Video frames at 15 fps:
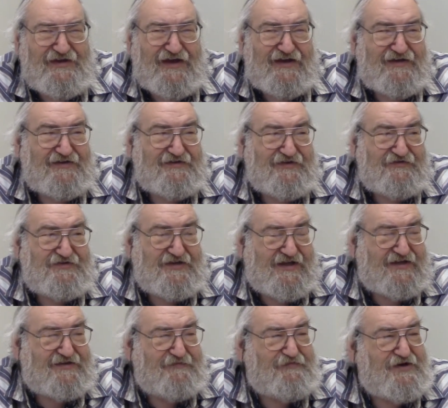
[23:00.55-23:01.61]
to
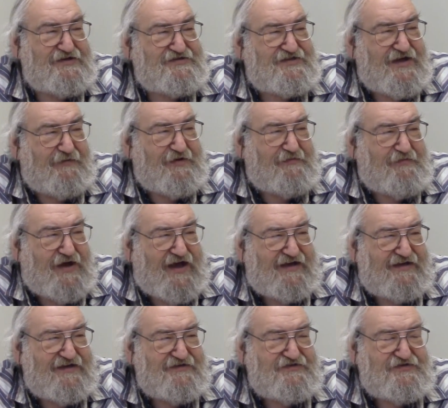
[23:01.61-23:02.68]
get the bus coming
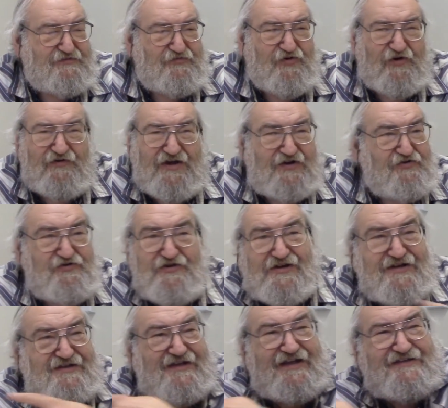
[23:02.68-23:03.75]
back into Morehead, or you're
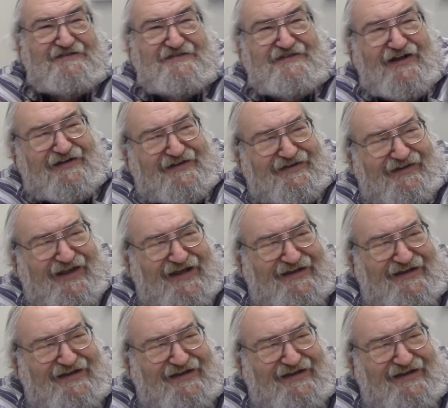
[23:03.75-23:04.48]
going to get stuck in